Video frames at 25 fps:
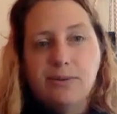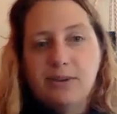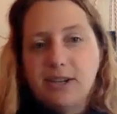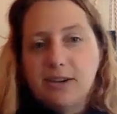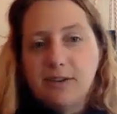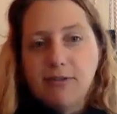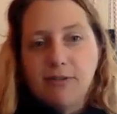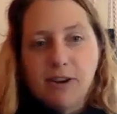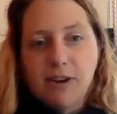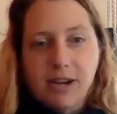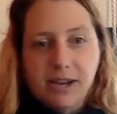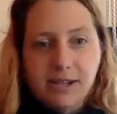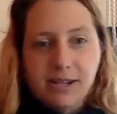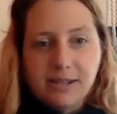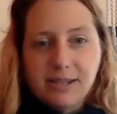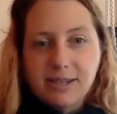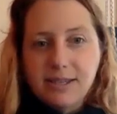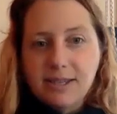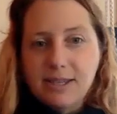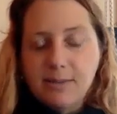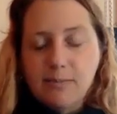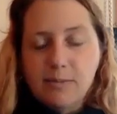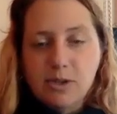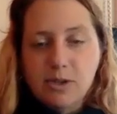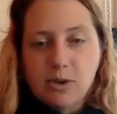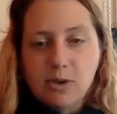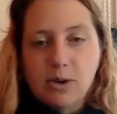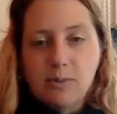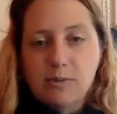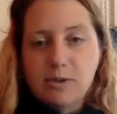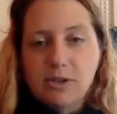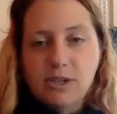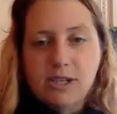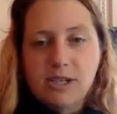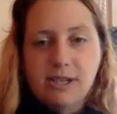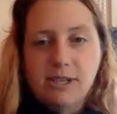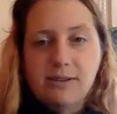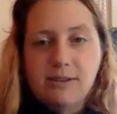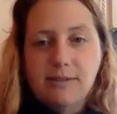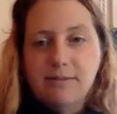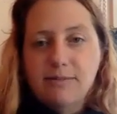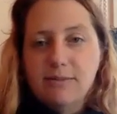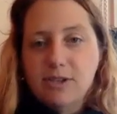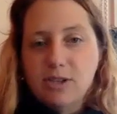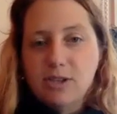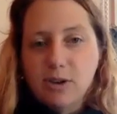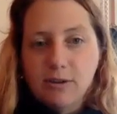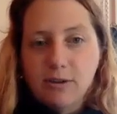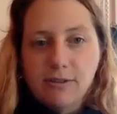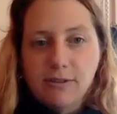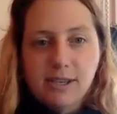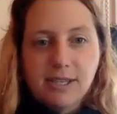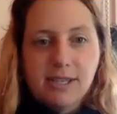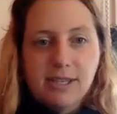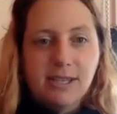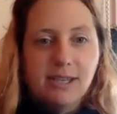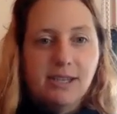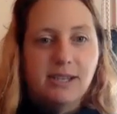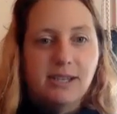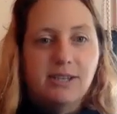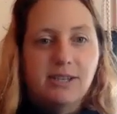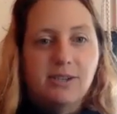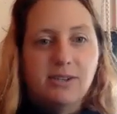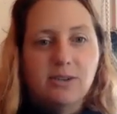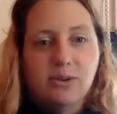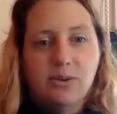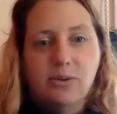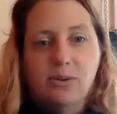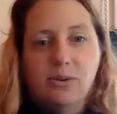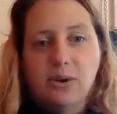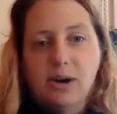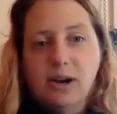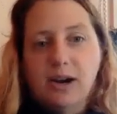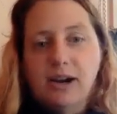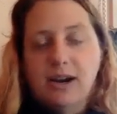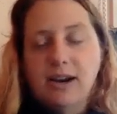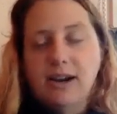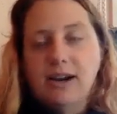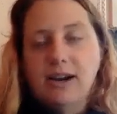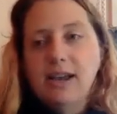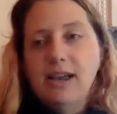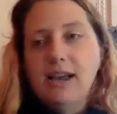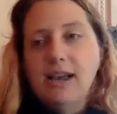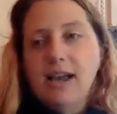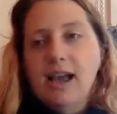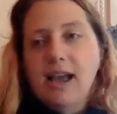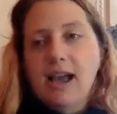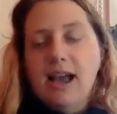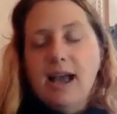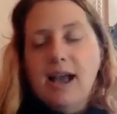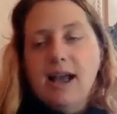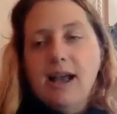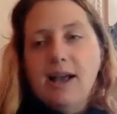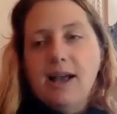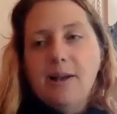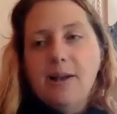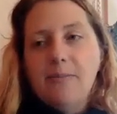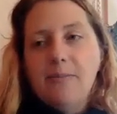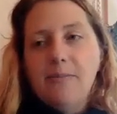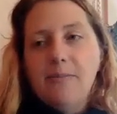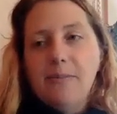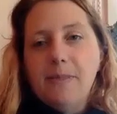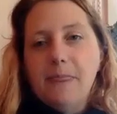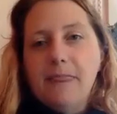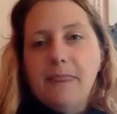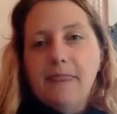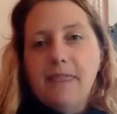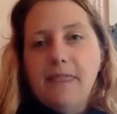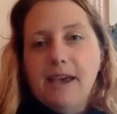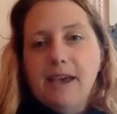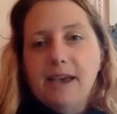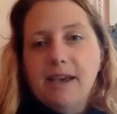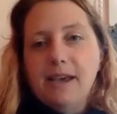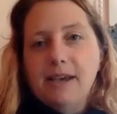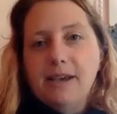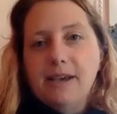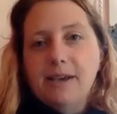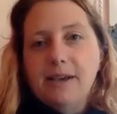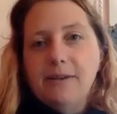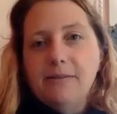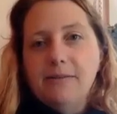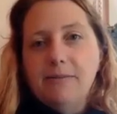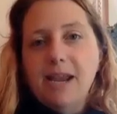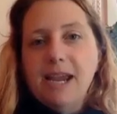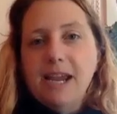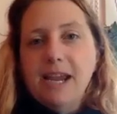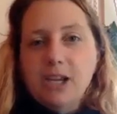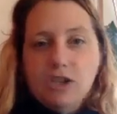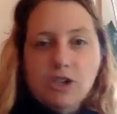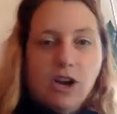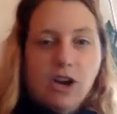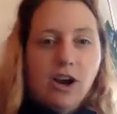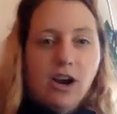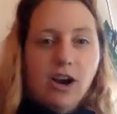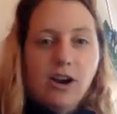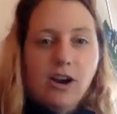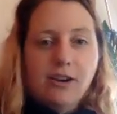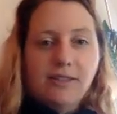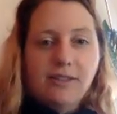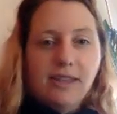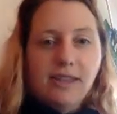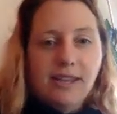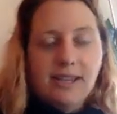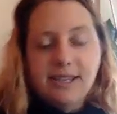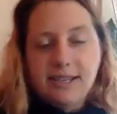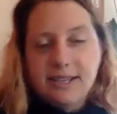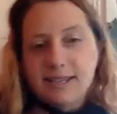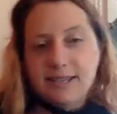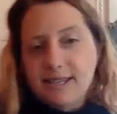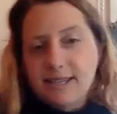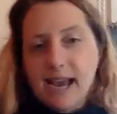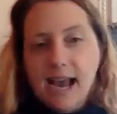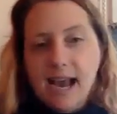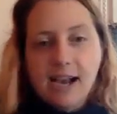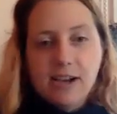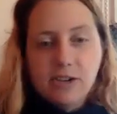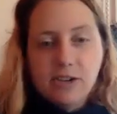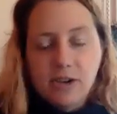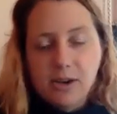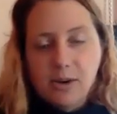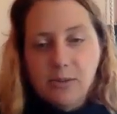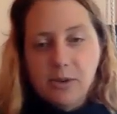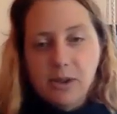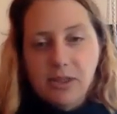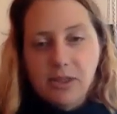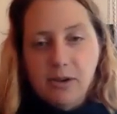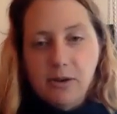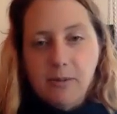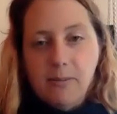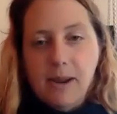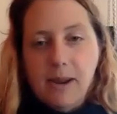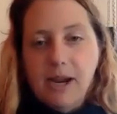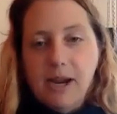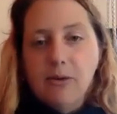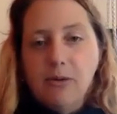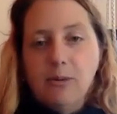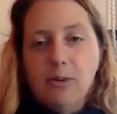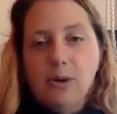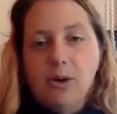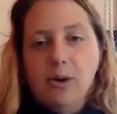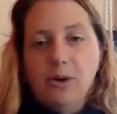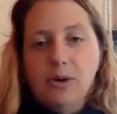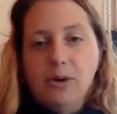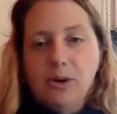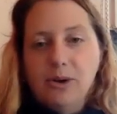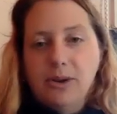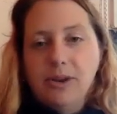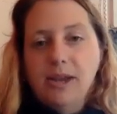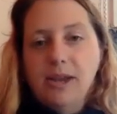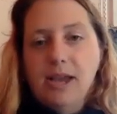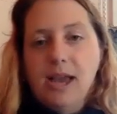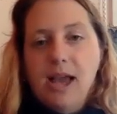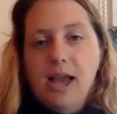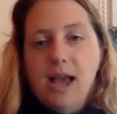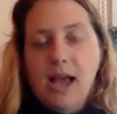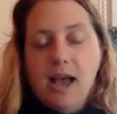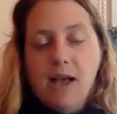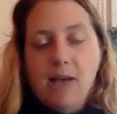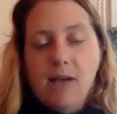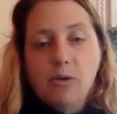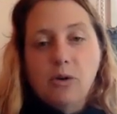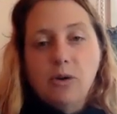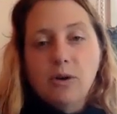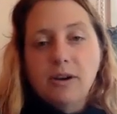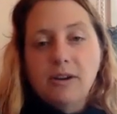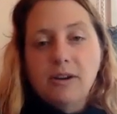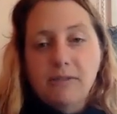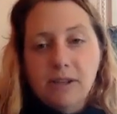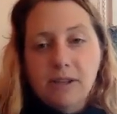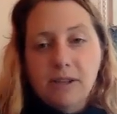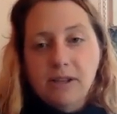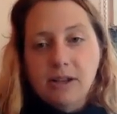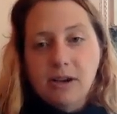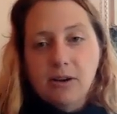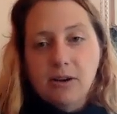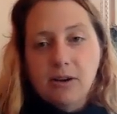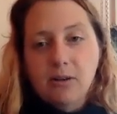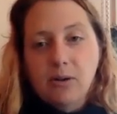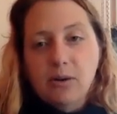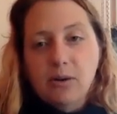different subscription services or the HR that is tacked on with their payroll, or even their